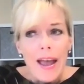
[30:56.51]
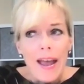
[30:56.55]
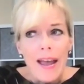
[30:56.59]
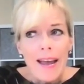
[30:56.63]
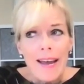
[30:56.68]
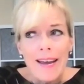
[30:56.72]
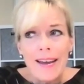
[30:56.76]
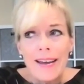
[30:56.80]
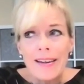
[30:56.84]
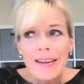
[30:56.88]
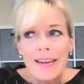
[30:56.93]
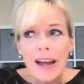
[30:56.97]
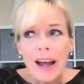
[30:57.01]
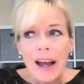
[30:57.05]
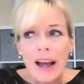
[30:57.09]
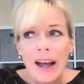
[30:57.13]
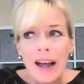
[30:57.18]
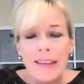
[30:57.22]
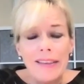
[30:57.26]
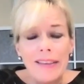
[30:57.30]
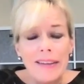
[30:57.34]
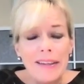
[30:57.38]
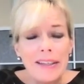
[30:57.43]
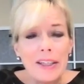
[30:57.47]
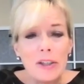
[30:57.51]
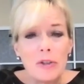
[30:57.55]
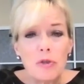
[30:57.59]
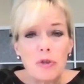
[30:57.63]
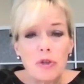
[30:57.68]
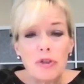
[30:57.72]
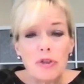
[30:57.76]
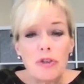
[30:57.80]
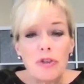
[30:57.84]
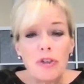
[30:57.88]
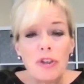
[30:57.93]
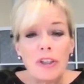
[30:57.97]
And I think,
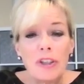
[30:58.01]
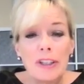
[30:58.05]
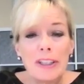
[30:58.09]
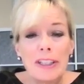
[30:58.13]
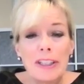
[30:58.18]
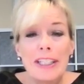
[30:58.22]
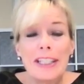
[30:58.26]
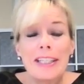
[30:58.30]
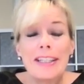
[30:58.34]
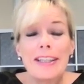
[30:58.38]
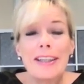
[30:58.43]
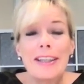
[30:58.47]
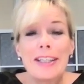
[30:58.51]
interestingly,